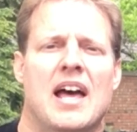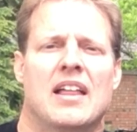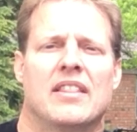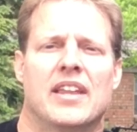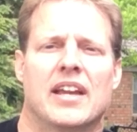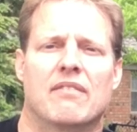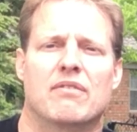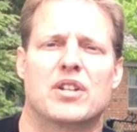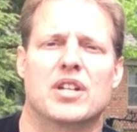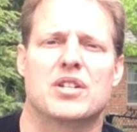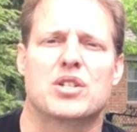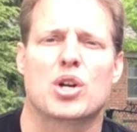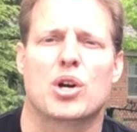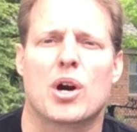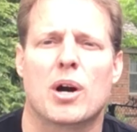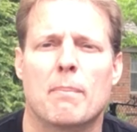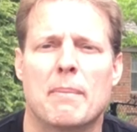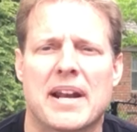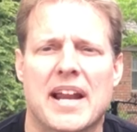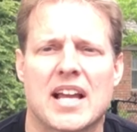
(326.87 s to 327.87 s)
They have
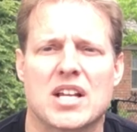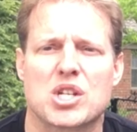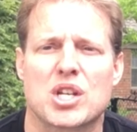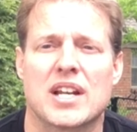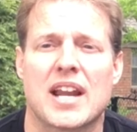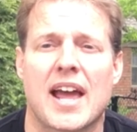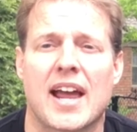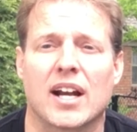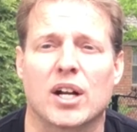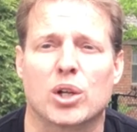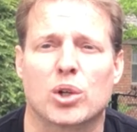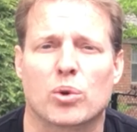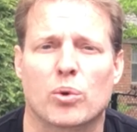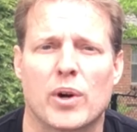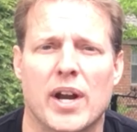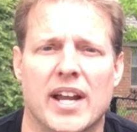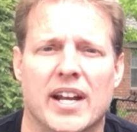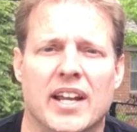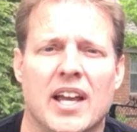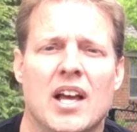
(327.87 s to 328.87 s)
determination and
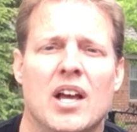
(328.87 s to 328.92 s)
grit.